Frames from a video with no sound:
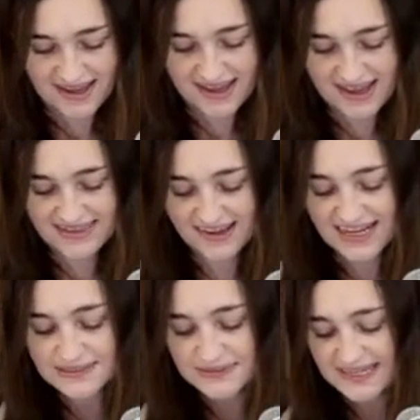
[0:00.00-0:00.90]
In the
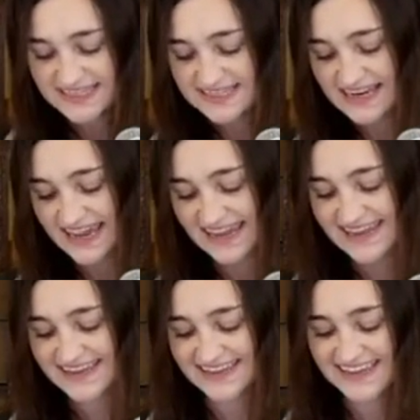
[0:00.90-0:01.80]
gospel text
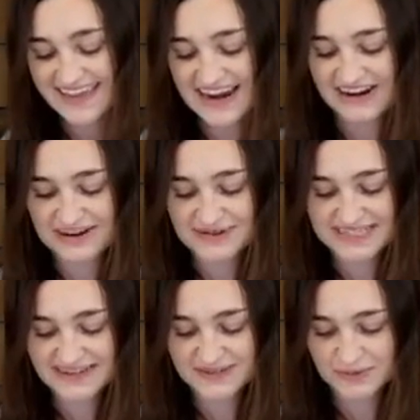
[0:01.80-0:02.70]
today, King Herod
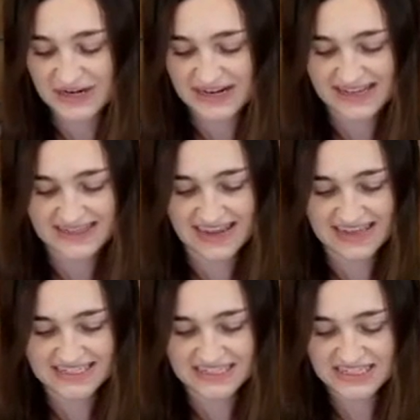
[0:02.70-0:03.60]
receives word
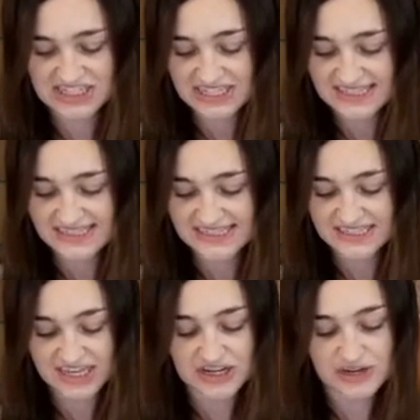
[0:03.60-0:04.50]
that
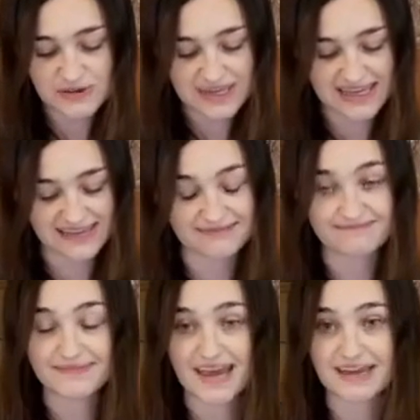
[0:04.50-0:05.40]
Jesus, a new king,
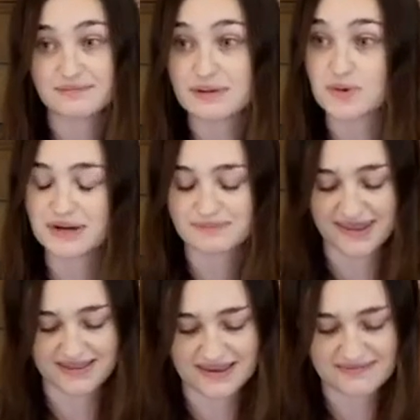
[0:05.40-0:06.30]
had been born in
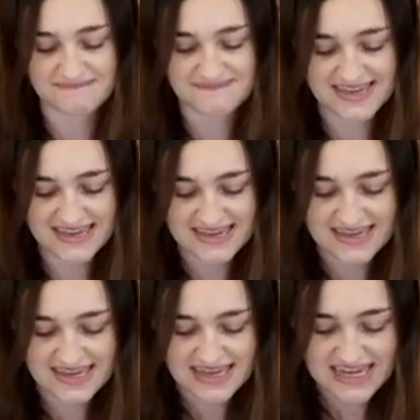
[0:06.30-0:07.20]
Bethlehem.
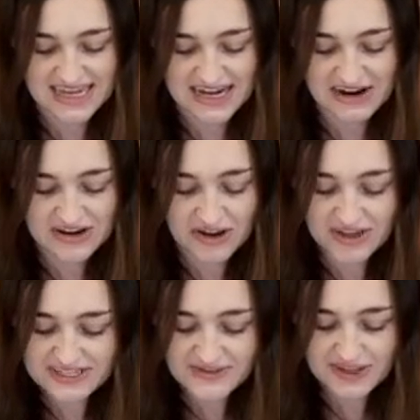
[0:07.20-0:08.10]
Herod
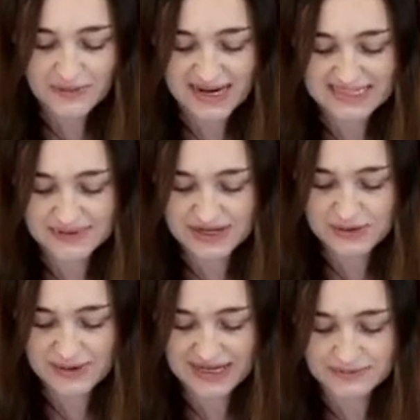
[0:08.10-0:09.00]
calls for the wise men
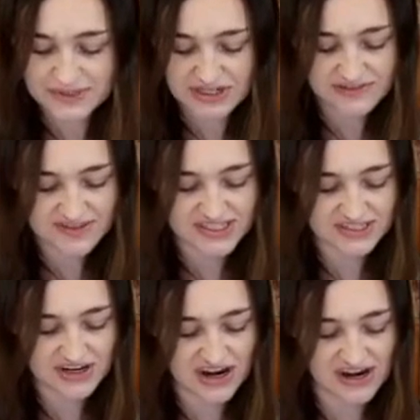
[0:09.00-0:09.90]
who had observed the
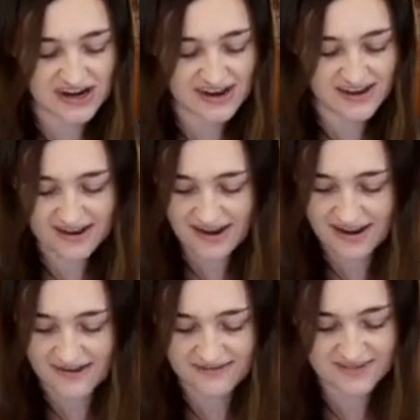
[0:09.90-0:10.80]
star
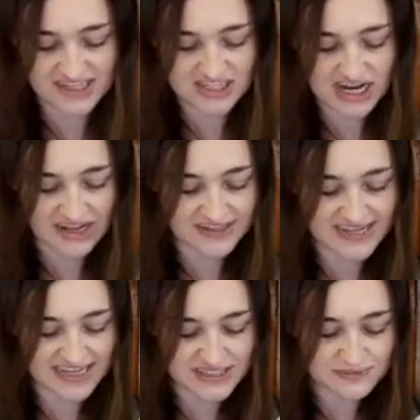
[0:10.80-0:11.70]
of the child
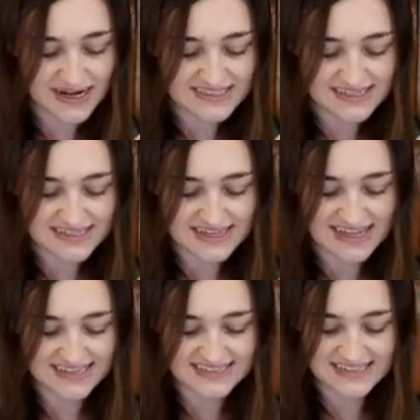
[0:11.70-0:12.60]
at its rising
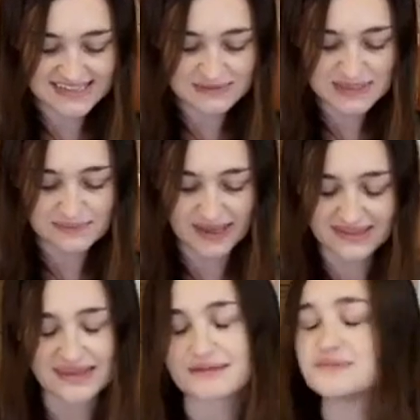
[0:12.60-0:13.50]
and sends them to
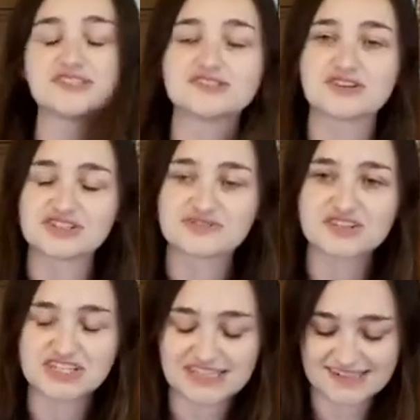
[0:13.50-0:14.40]
Bethlehem to search
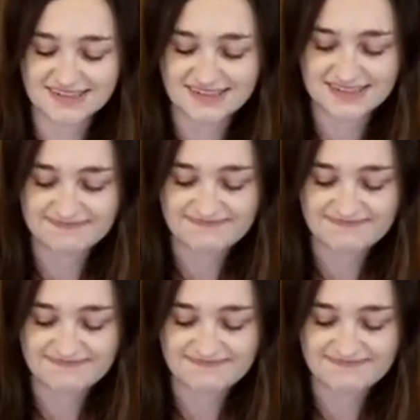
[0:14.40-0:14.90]
for Jesus.